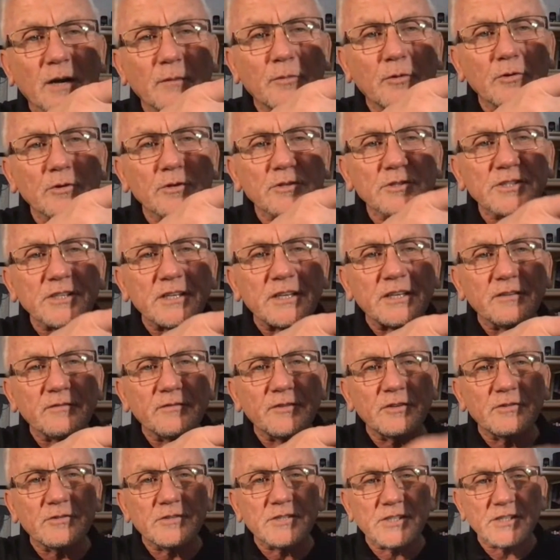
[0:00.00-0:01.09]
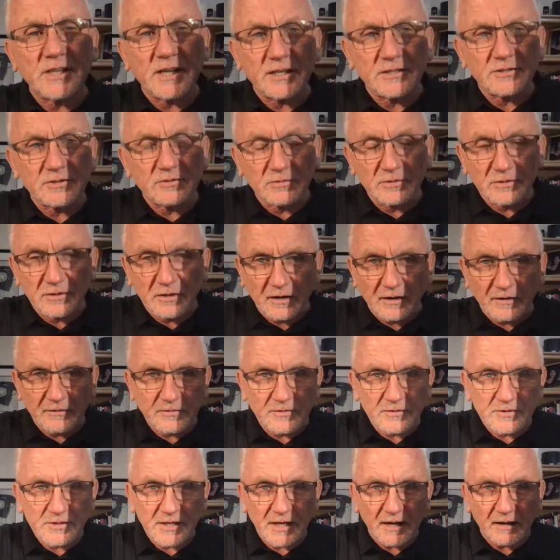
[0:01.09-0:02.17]
orders, interviews scheduled,
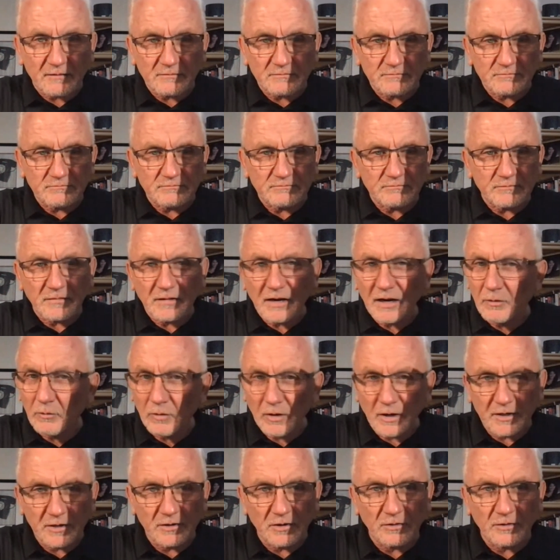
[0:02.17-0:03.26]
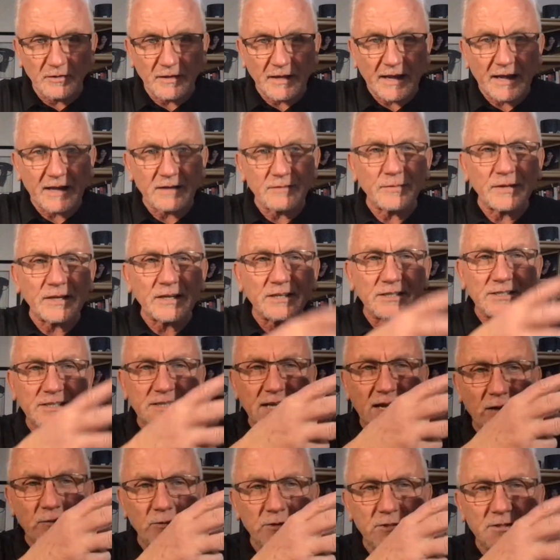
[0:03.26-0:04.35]
offers out. I want to know that because
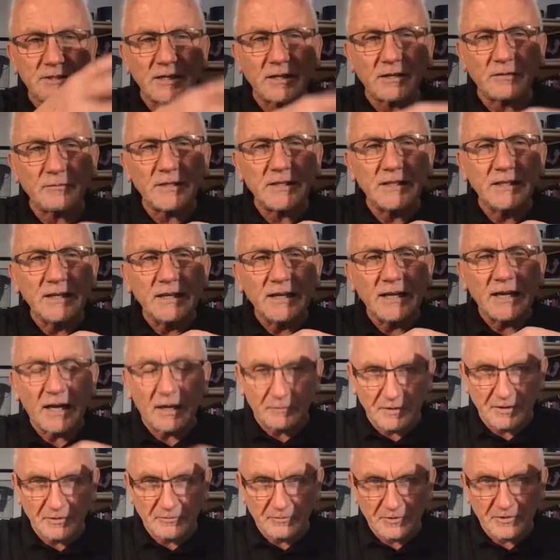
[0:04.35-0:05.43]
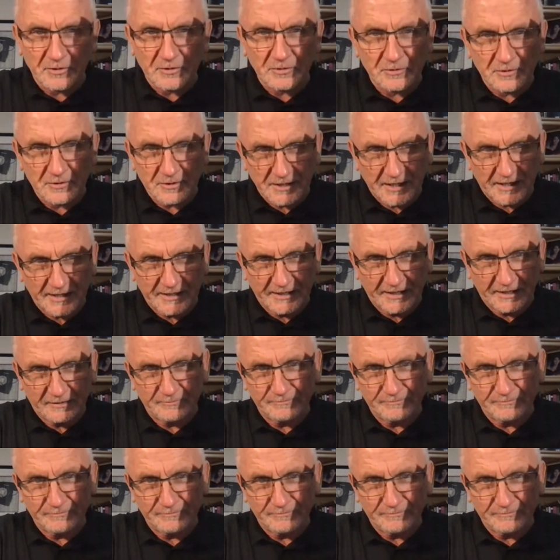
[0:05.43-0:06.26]
that will tell me how many recruiters I need.